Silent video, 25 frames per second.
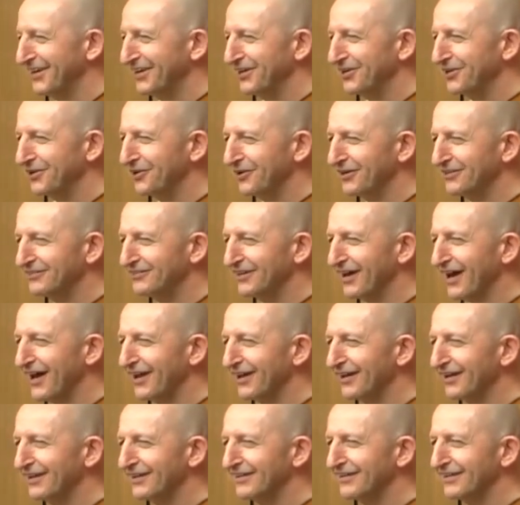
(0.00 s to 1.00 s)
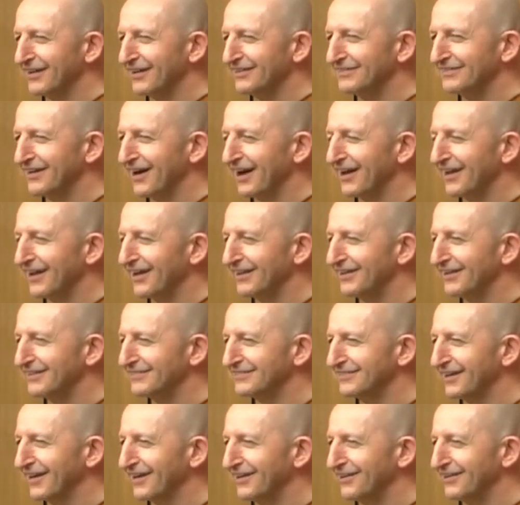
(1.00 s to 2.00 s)
you know, in Thailand, in Thailand they
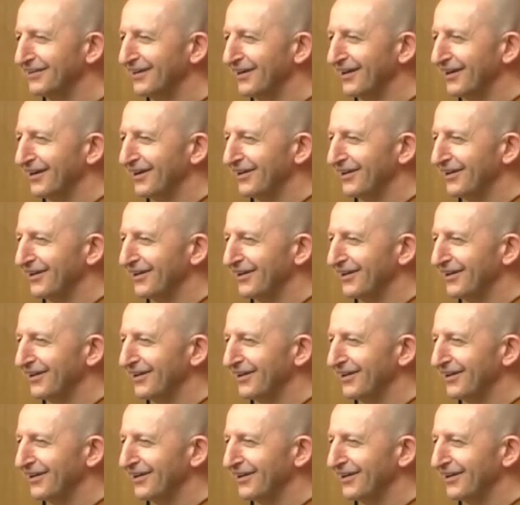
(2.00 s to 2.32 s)
say